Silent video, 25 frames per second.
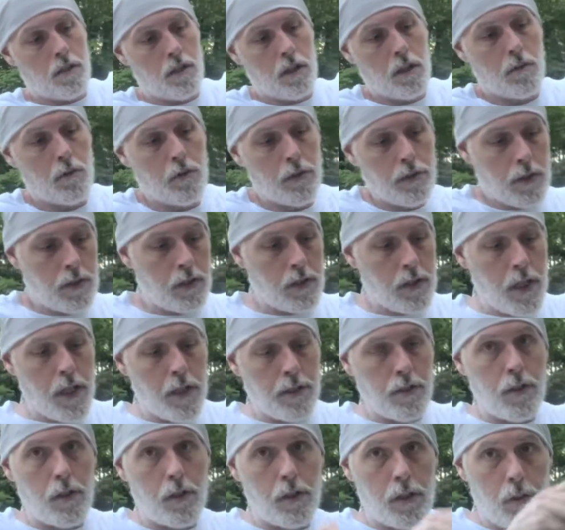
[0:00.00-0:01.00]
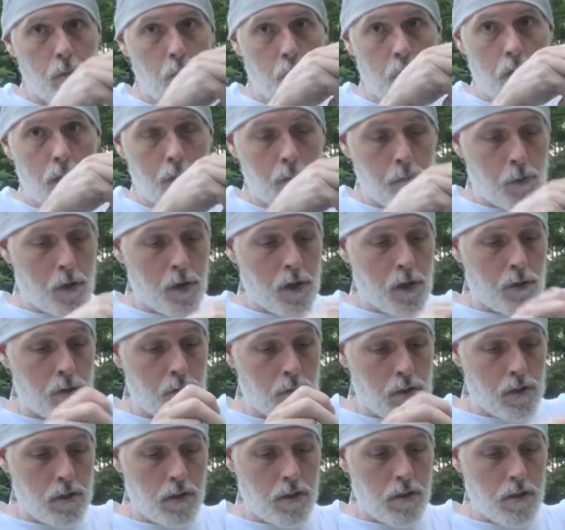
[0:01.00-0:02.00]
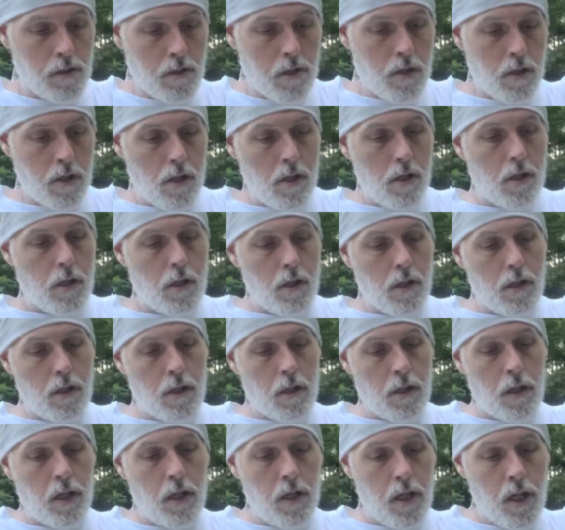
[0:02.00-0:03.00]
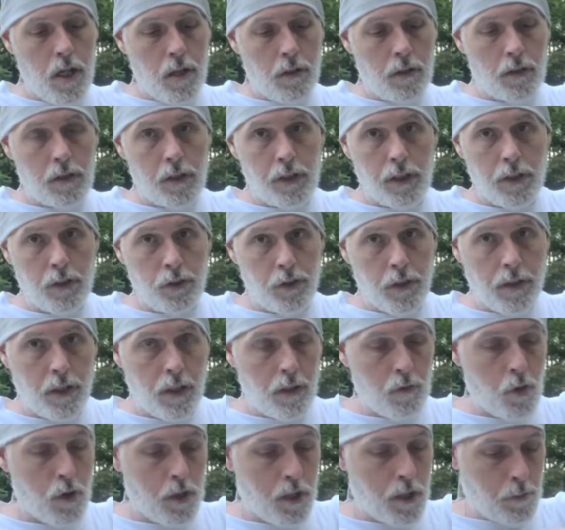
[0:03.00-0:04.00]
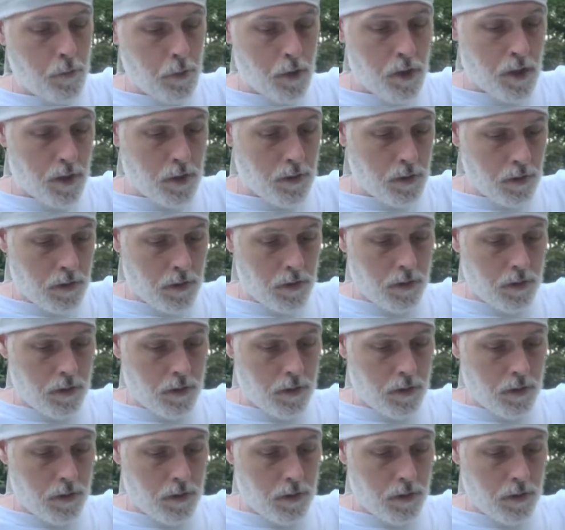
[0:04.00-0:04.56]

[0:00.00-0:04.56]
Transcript: Over on this side, dirty water bottle and clean drinking water bottle.